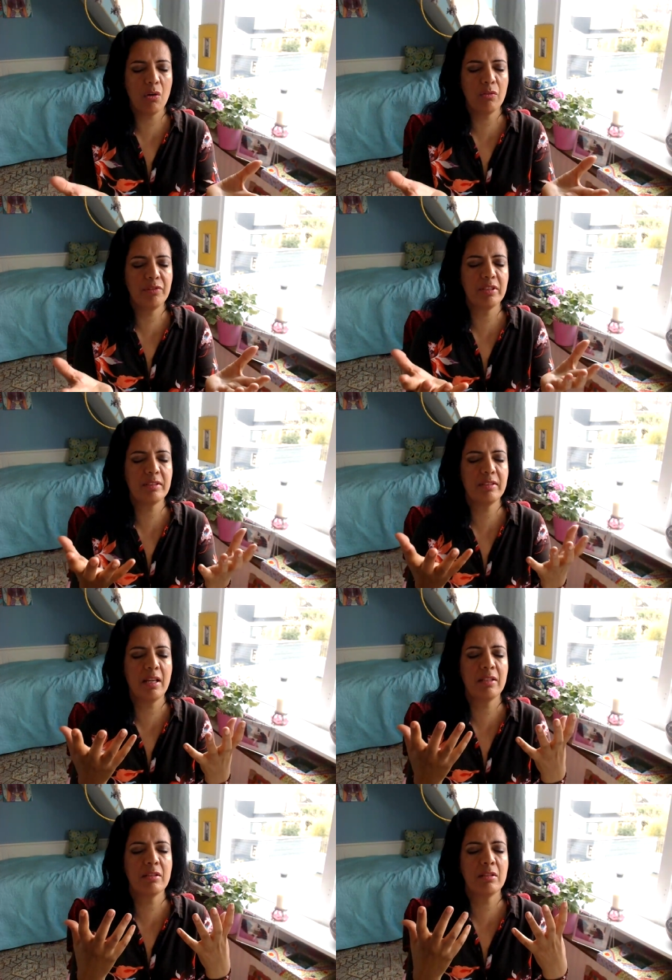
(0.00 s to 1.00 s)
of this
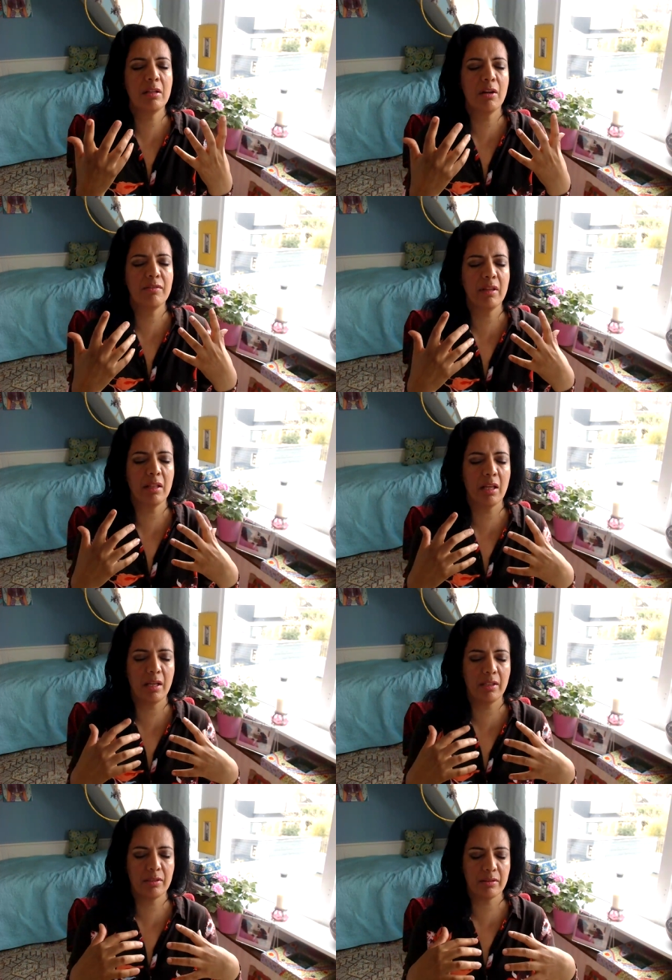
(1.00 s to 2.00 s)
tender, loving
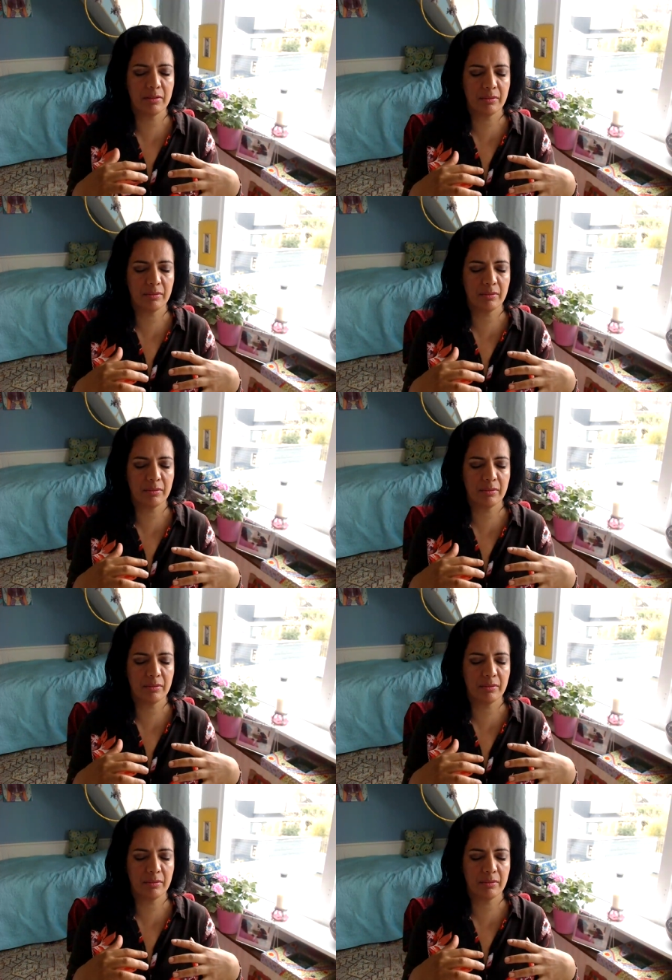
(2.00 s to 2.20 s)
light.